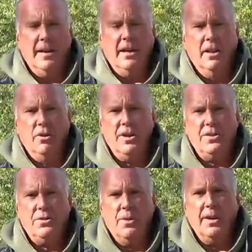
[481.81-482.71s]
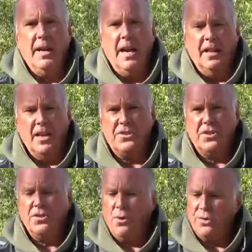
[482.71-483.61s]
alerting to it unless
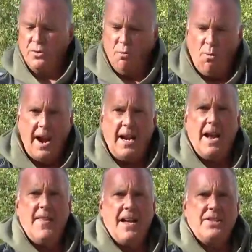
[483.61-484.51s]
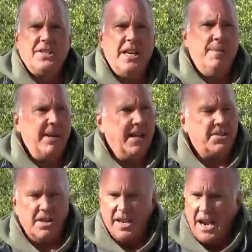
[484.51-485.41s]
his nose is right on that seam and he
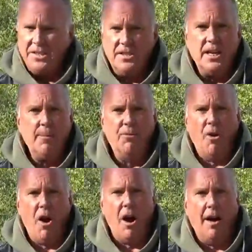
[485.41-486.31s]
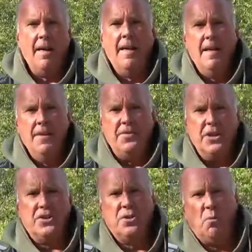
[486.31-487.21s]
gets a nice deep draw.
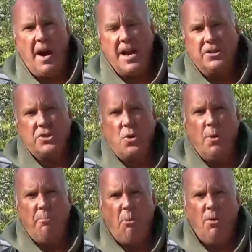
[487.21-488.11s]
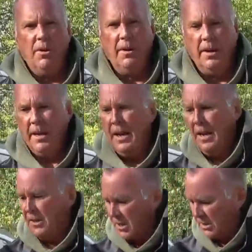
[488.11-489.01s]
This is why it's so important
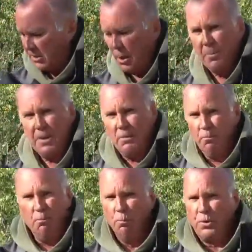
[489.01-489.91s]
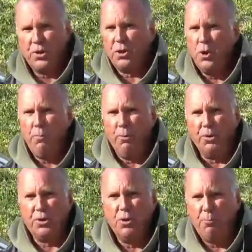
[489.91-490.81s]
to be
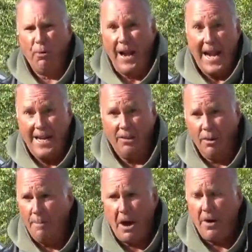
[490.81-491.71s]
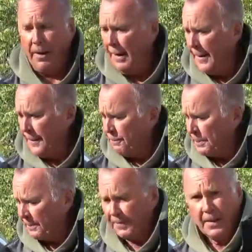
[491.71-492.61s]
super anal about
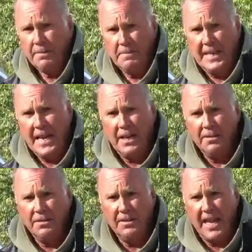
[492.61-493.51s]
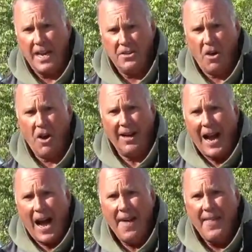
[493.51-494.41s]
getting that dog
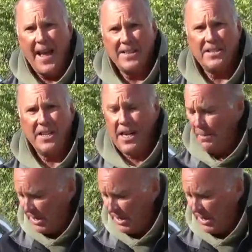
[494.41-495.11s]
on that seam,